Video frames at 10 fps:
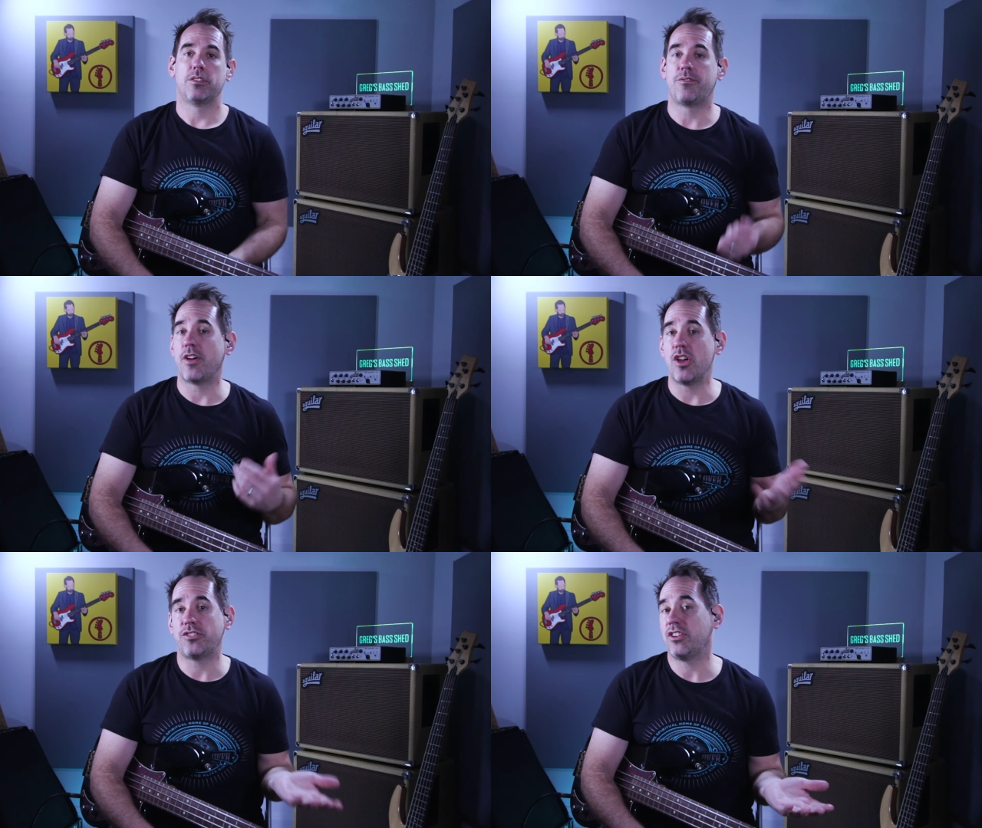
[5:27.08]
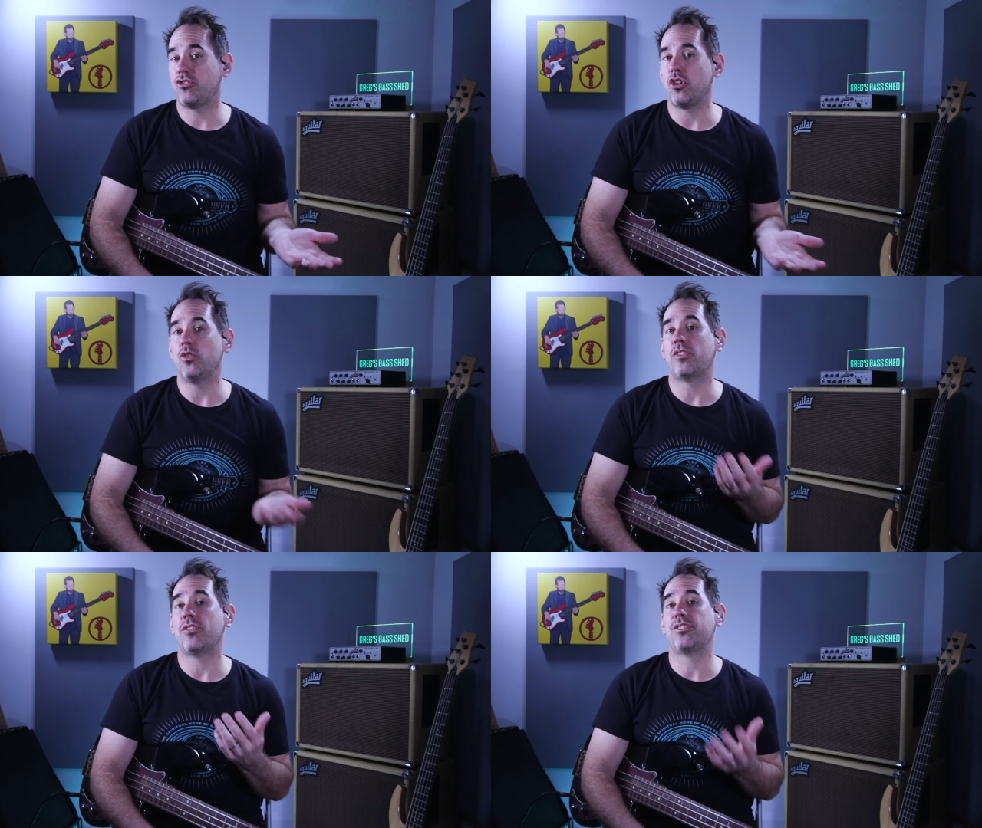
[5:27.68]
The verses
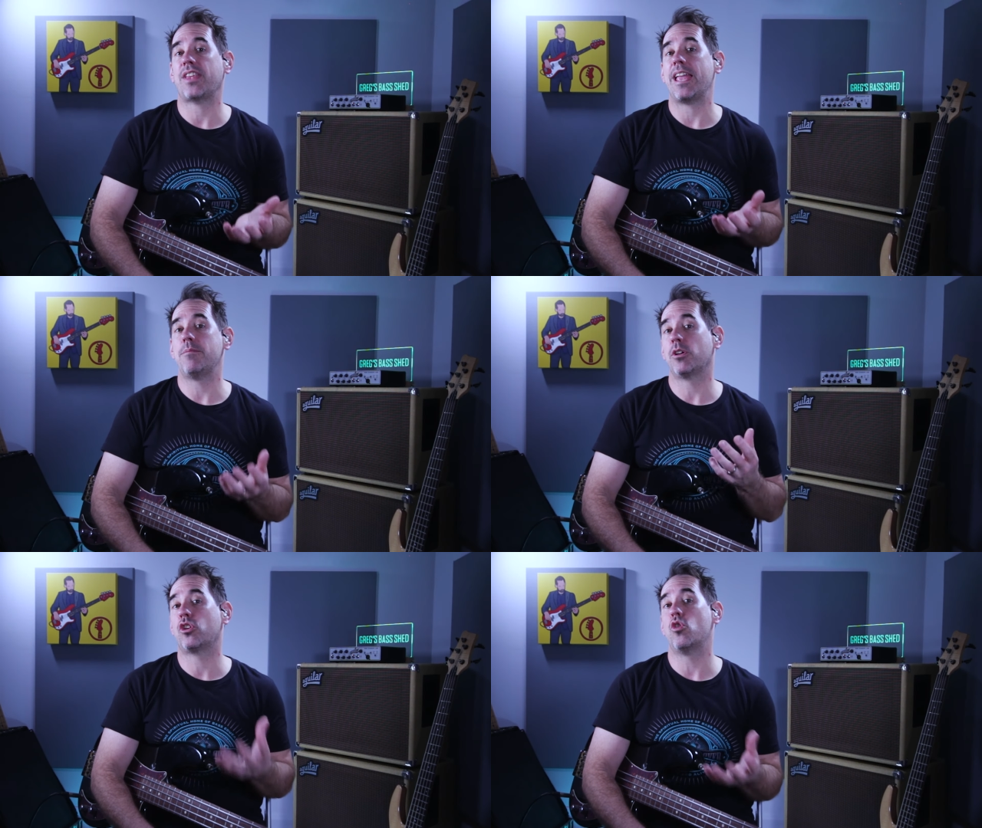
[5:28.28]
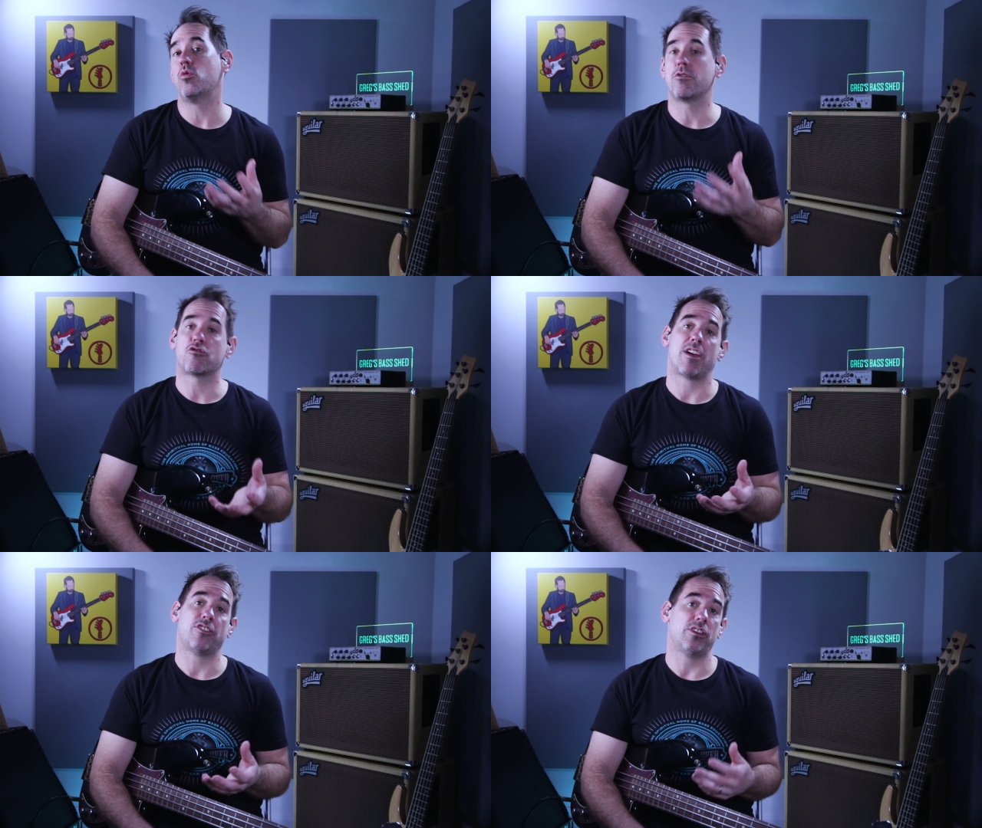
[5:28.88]
use the same chord
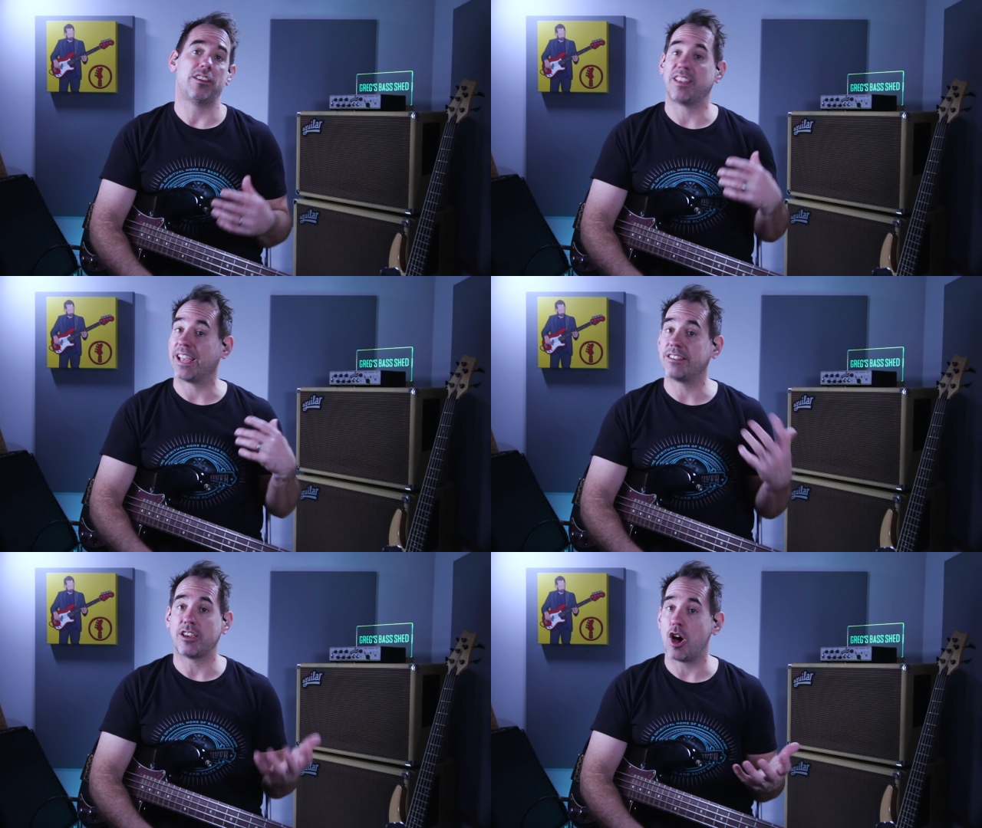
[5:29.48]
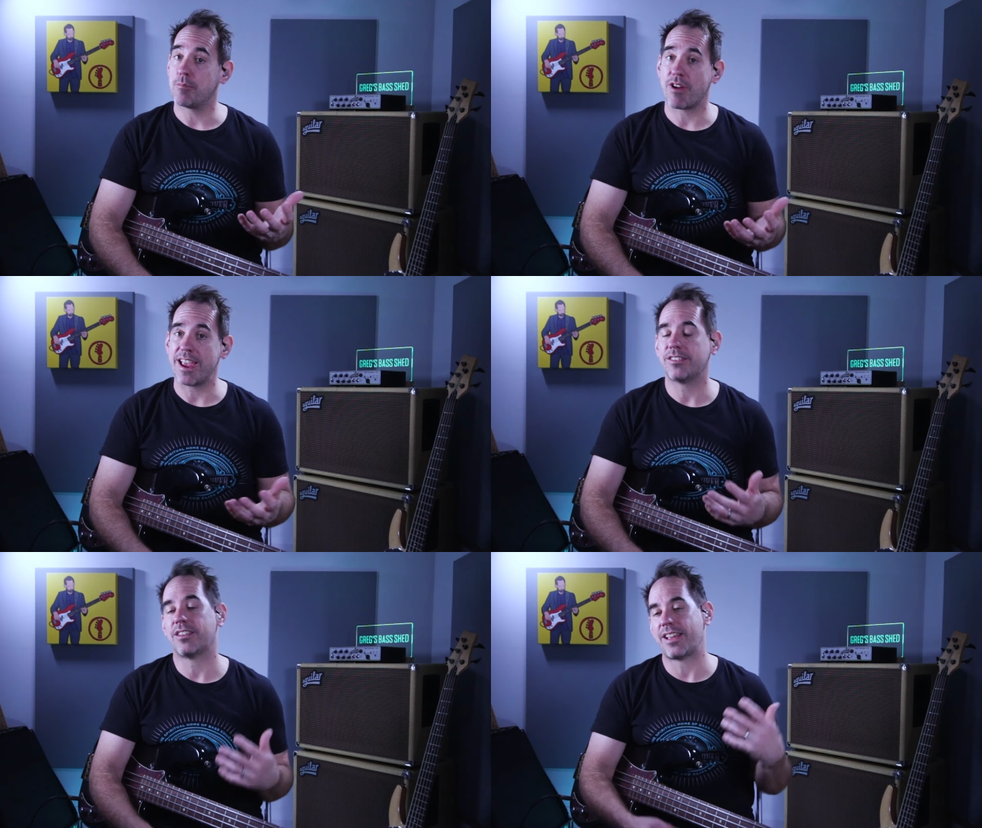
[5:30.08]
progression as the guitar
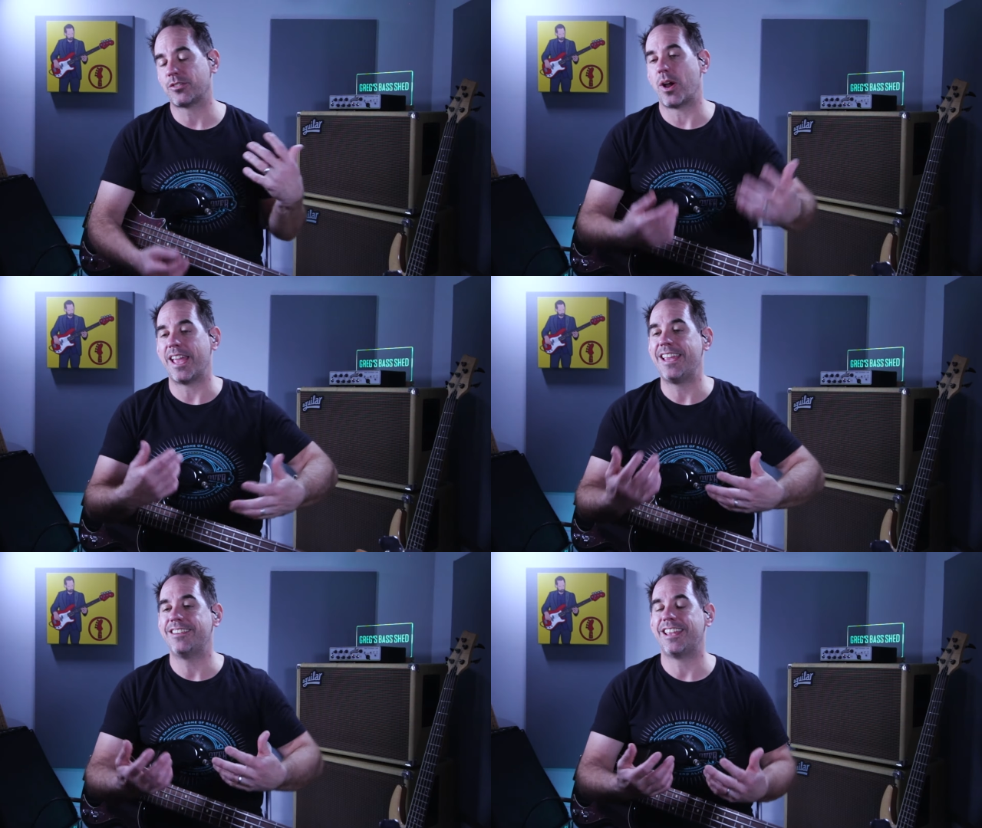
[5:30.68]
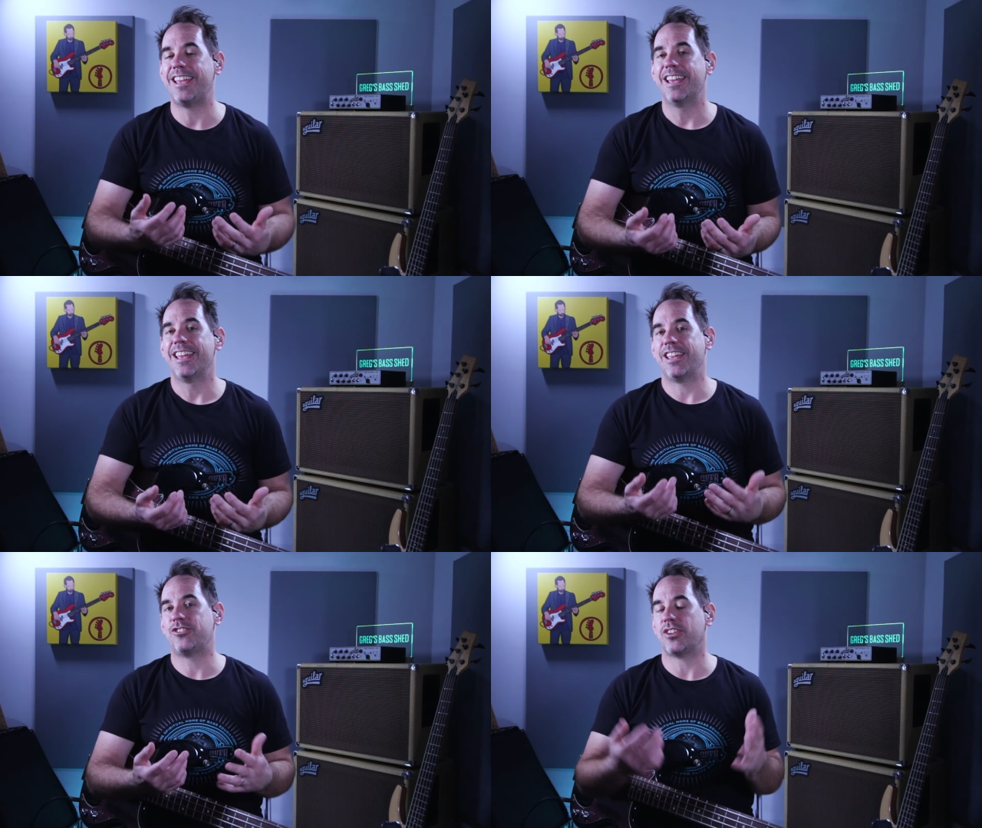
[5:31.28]
break, so that's quite easy.
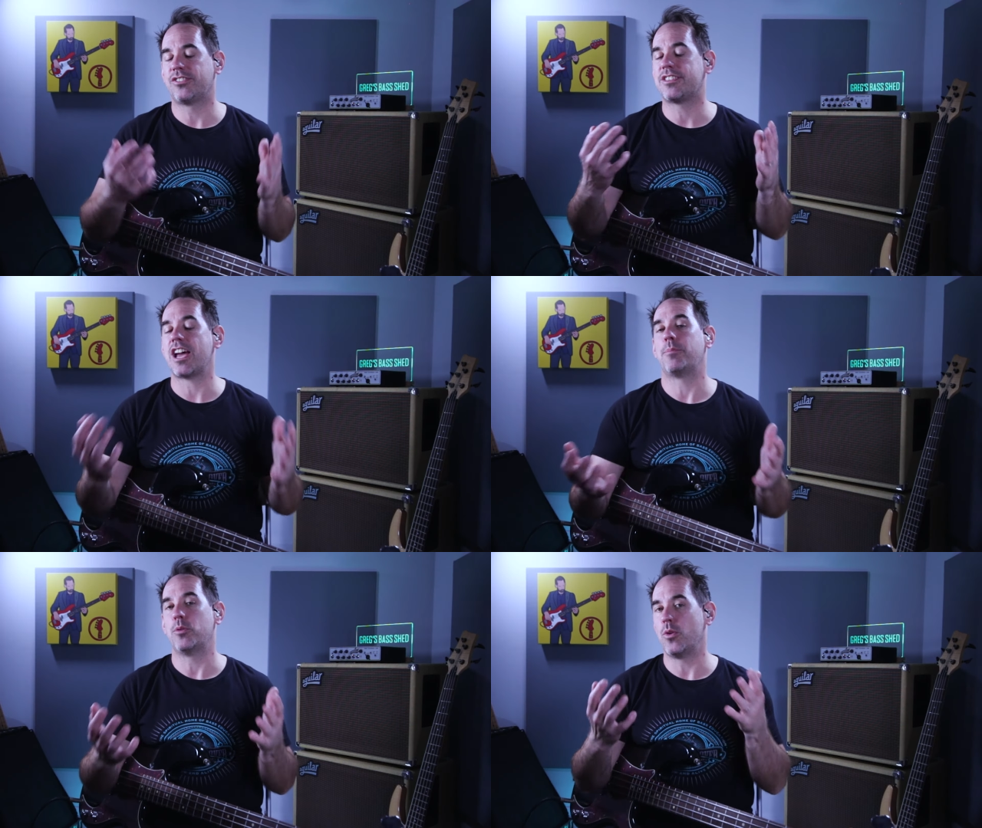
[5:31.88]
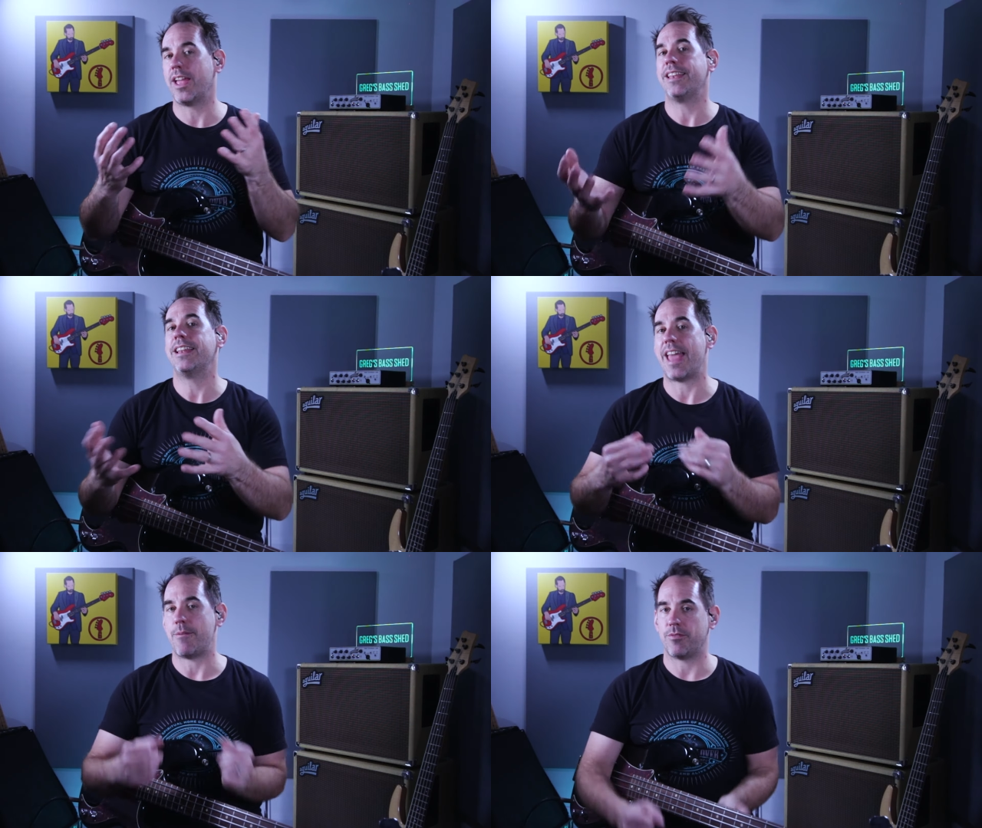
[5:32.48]
It's just double
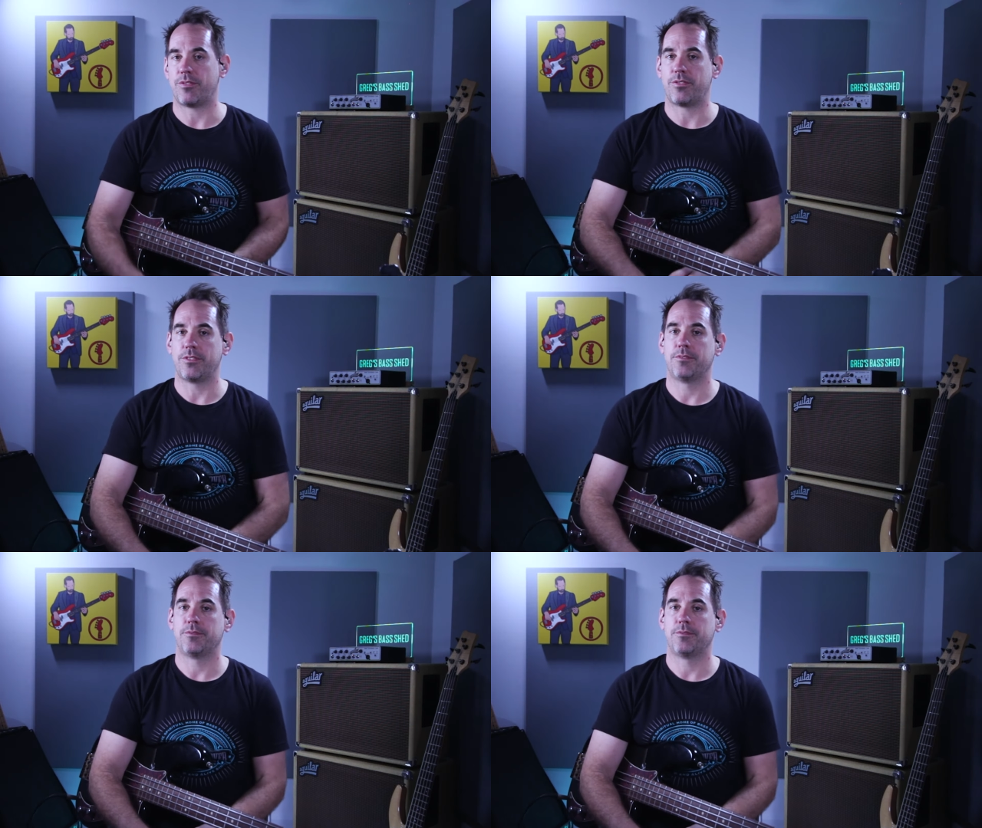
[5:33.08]
in length.